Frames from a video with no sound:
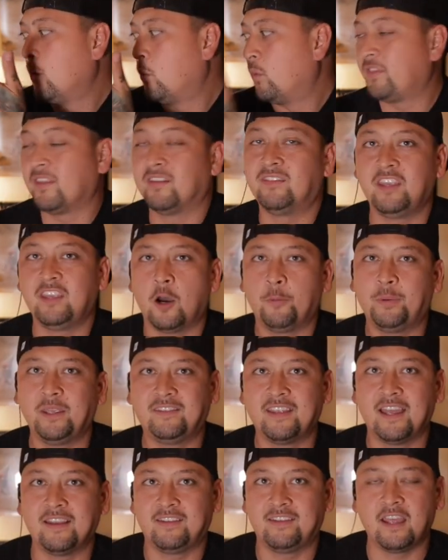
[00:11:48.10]
with the CLP
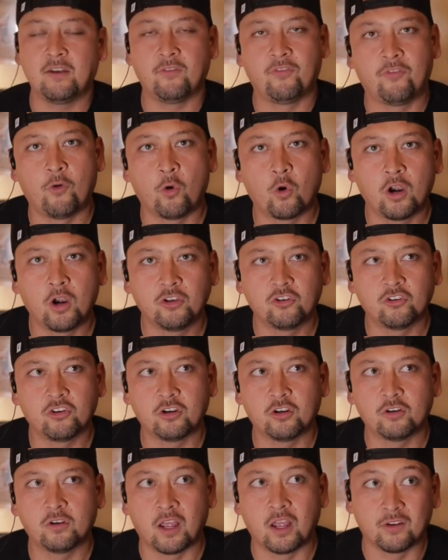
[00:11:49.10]
1010,
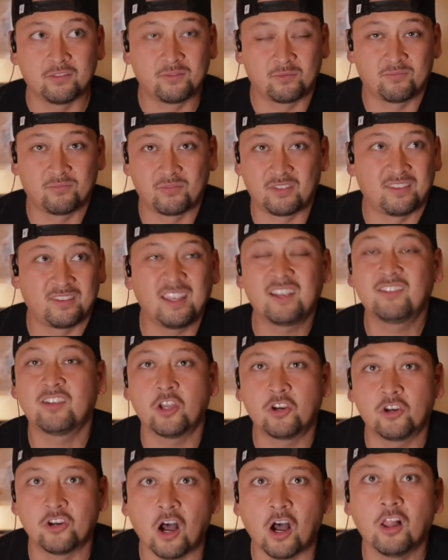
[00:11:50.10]

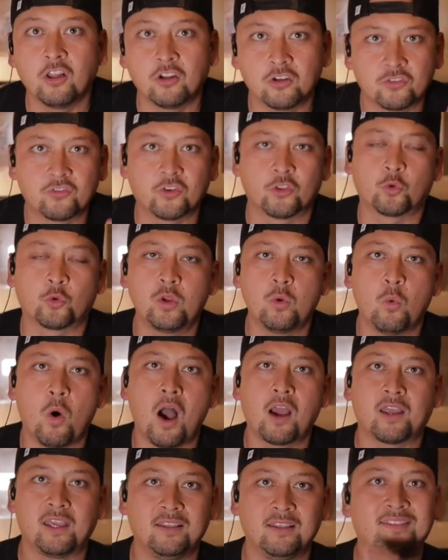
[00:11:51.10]
$600 for 3
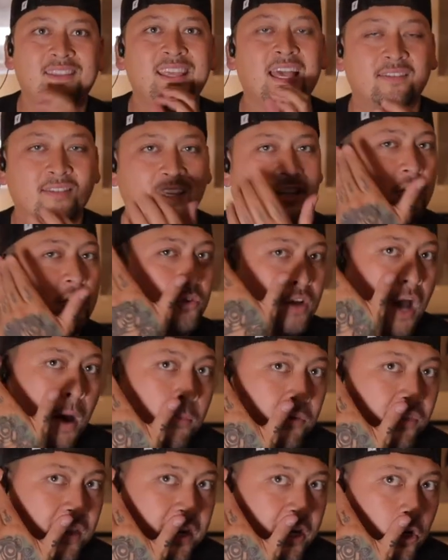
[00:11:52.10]
walkies. Yes, they do come
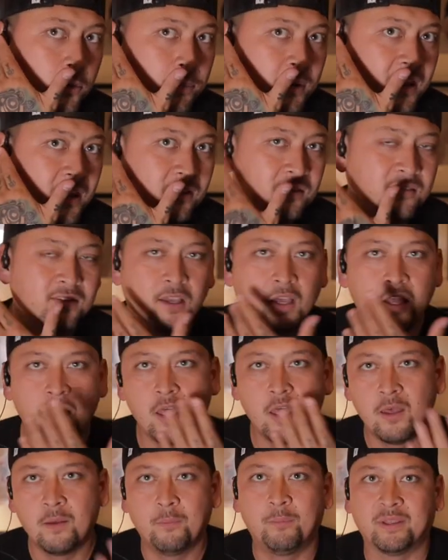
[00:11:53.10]
with an earpiece,
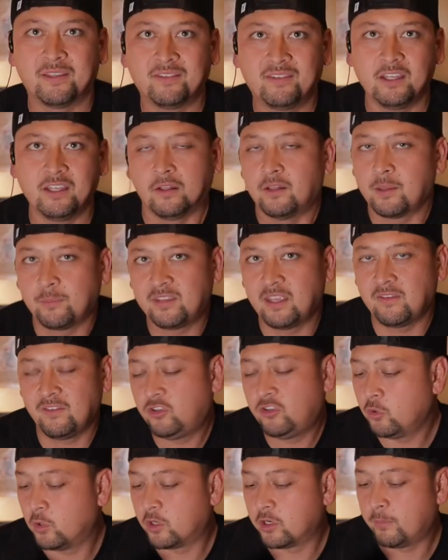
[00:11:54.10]
but still, I'm saving
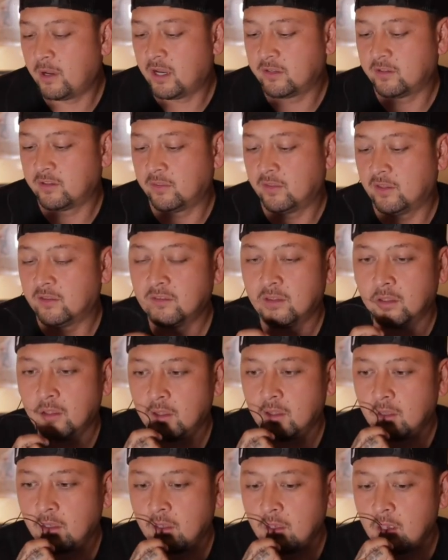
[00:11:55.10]
200 bucks on this.
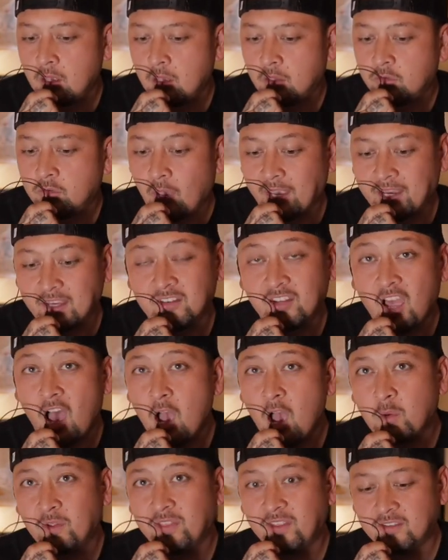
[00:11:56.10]
So I can
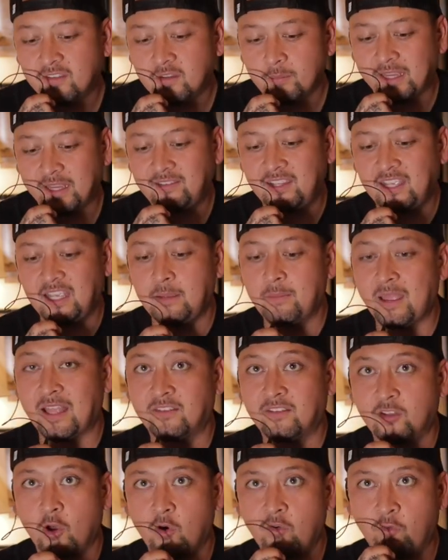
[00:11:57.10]
talk with this to my team
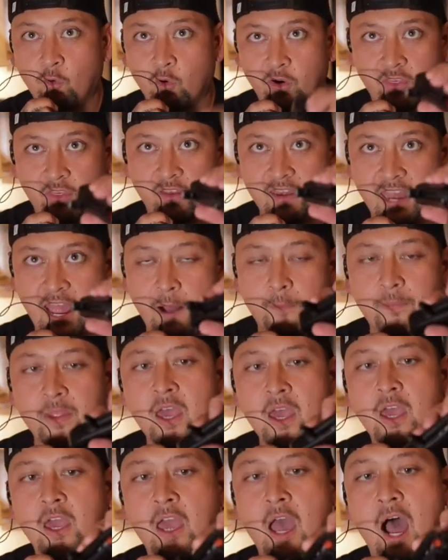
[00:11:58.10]
and so forth. Now,
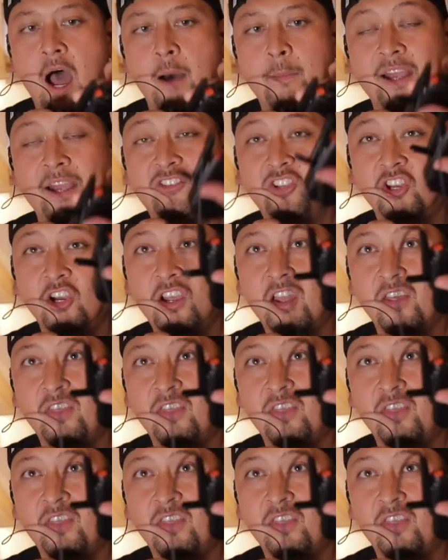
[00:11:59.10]
I took